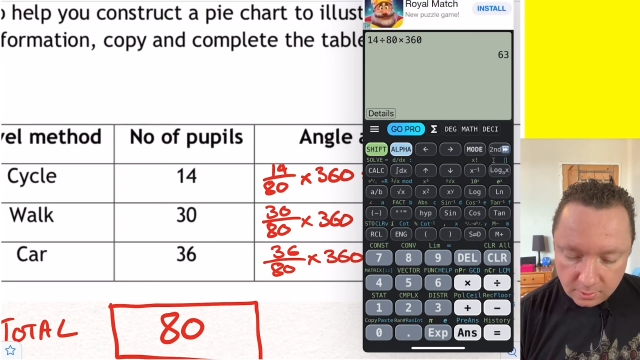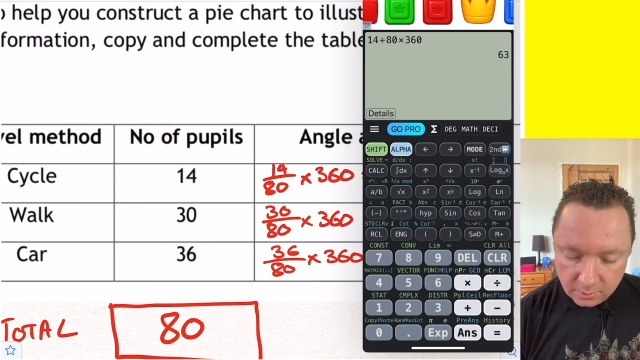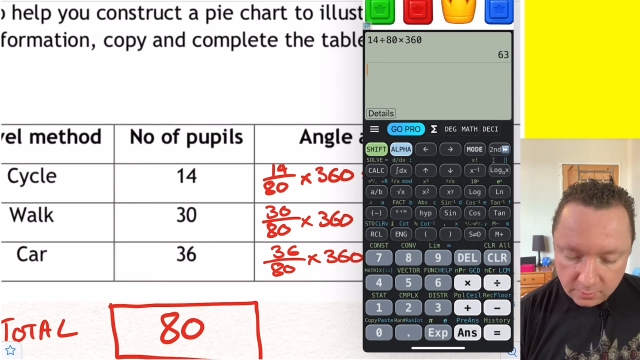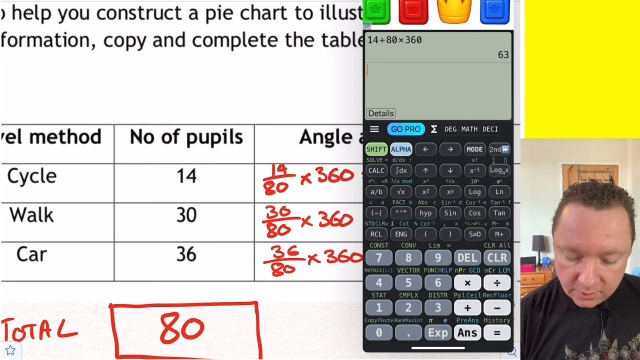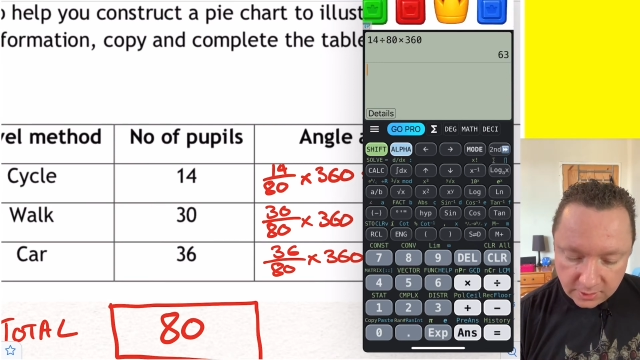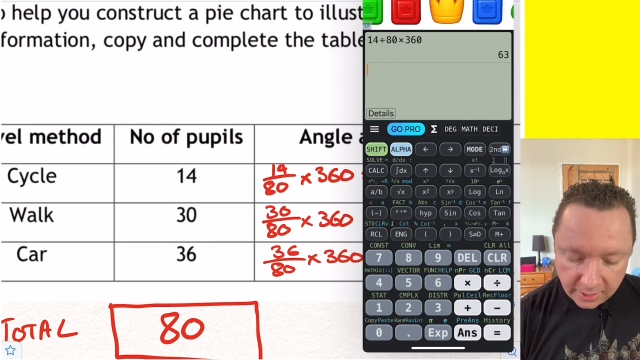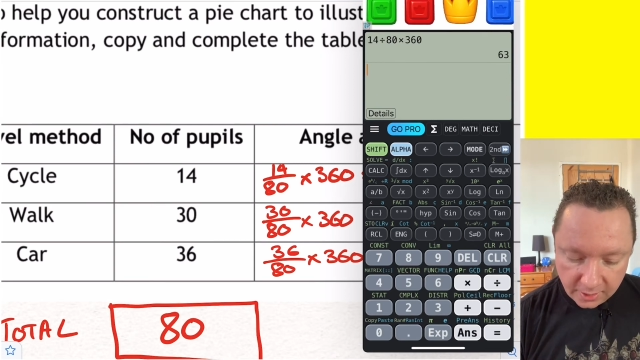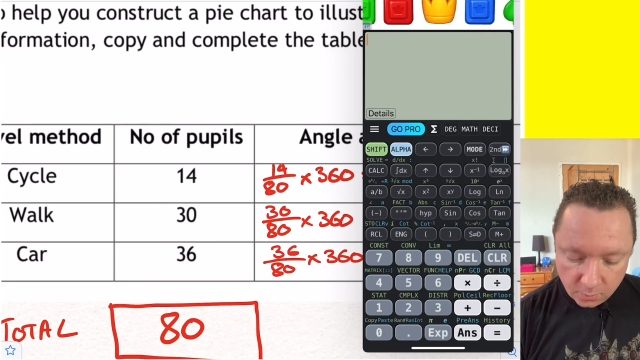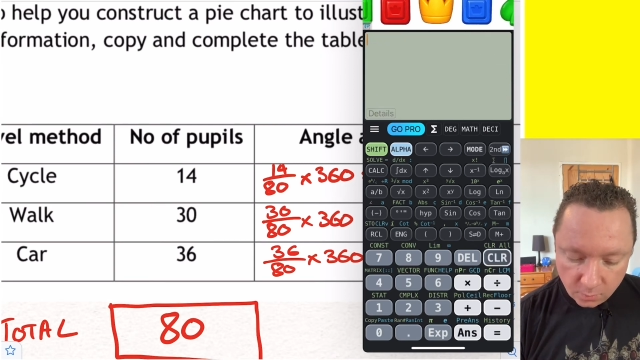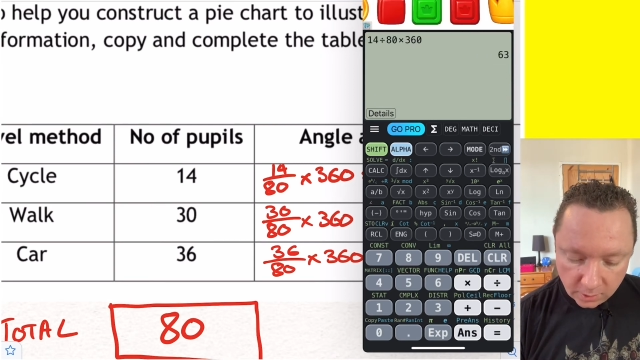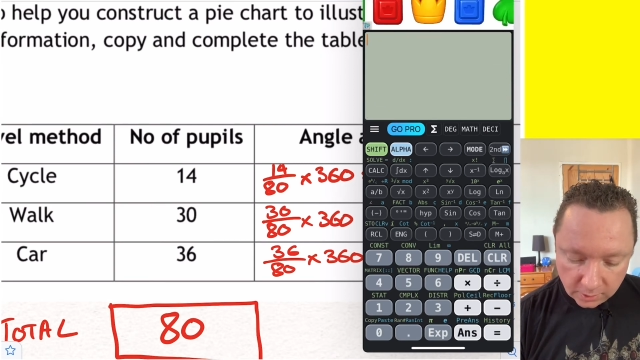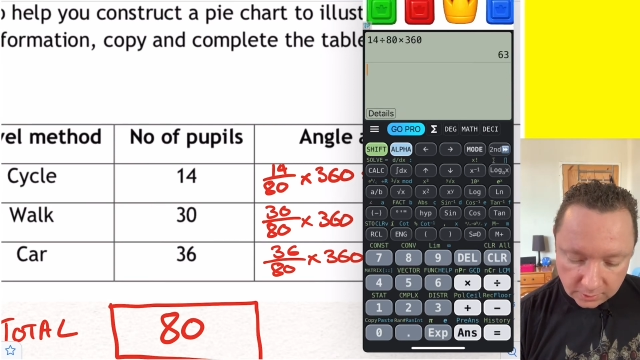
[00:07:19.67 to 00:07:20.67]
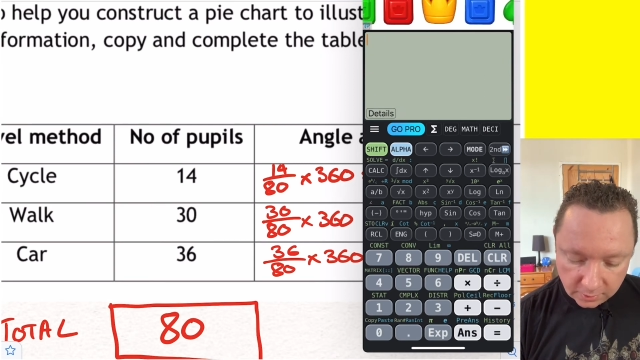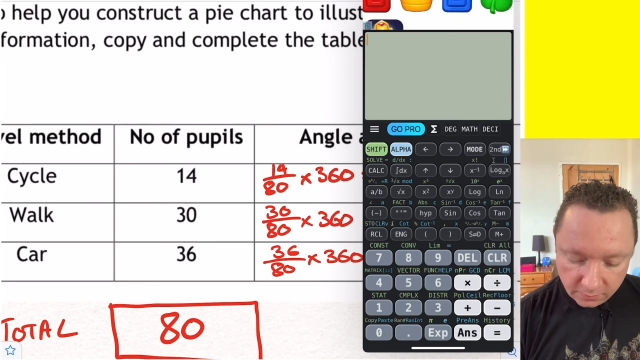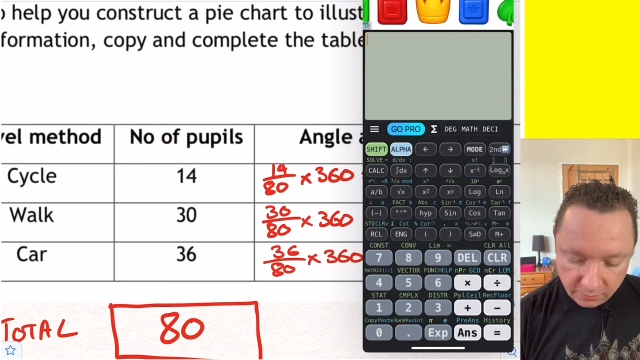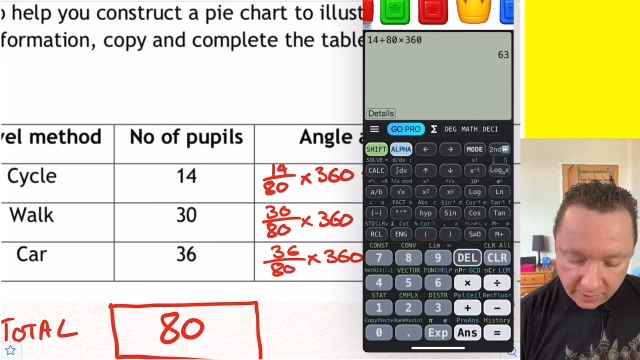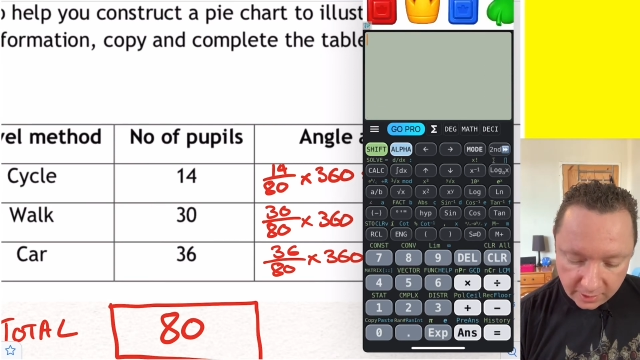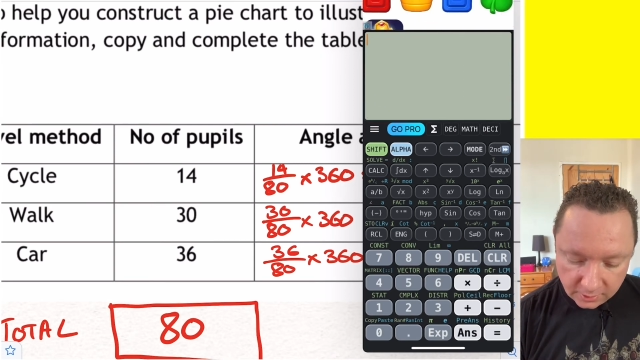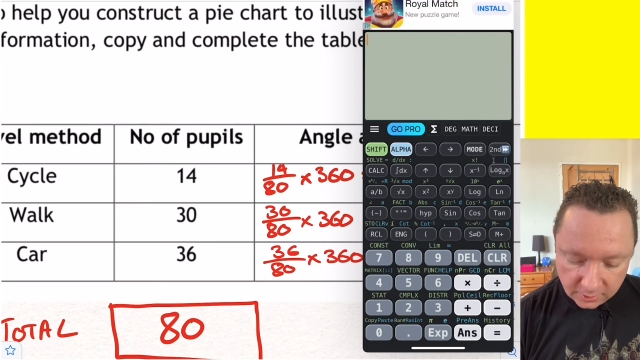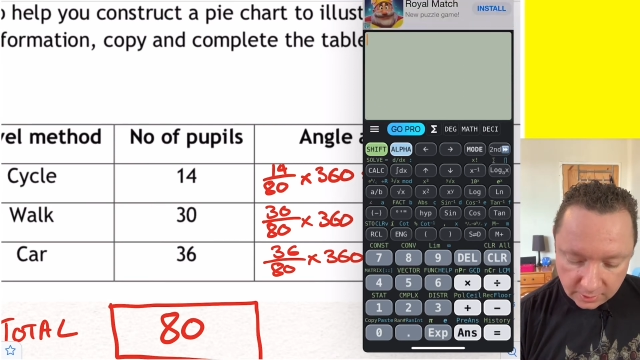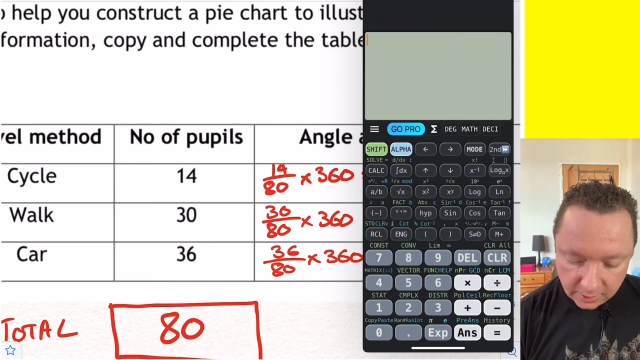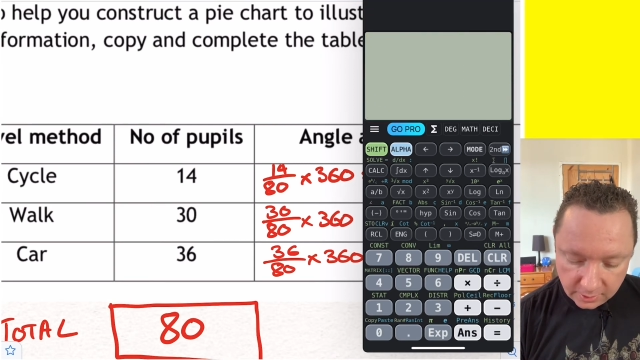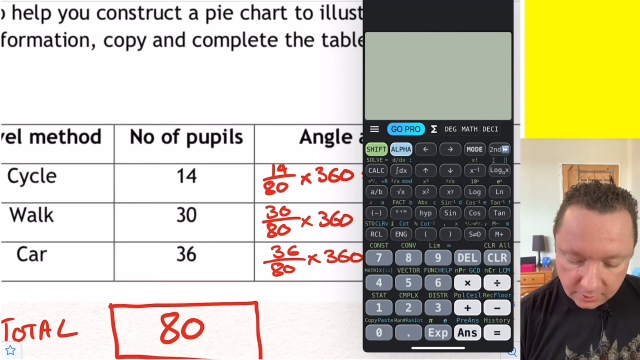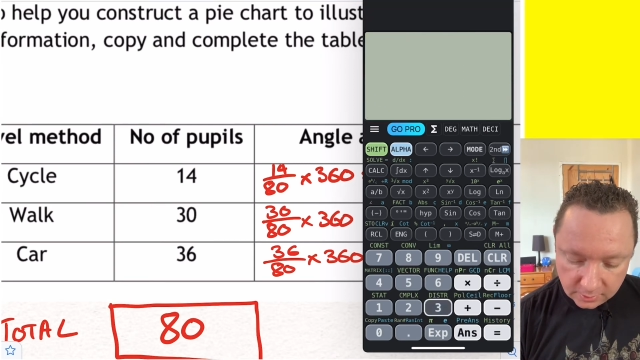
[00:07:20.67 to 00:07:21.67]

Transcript: The second one, I did 30